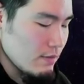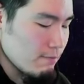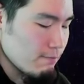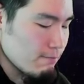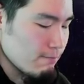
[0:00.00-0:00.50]

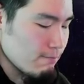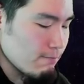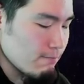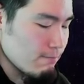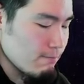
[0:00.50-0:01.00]

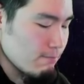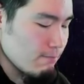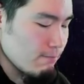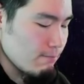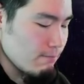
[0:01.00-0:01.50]
hmm.
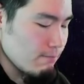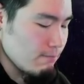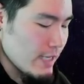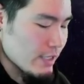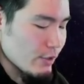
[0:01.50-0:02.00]

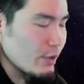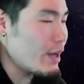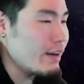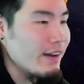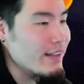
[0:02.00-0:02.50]
Yeah, screw it.
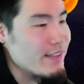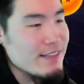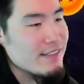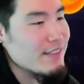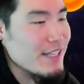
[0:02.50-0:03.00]
Why not? Let's
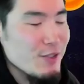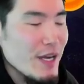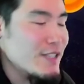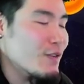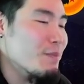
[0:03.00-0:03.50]
let's let's
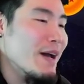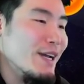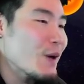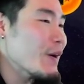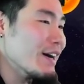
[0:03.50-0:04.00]
transform my
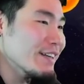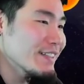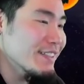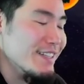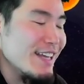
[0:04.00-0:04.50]
Gohan
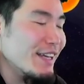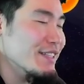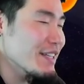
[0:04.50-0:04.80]
because I think it's a